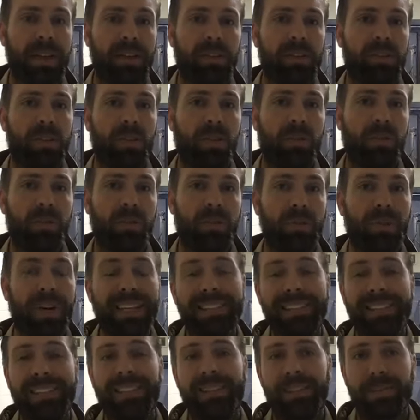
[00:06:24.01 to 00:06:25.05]
So you got to
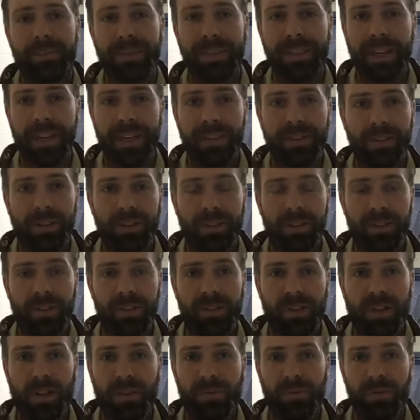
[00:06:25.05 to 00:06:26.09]
systematize all this stuff.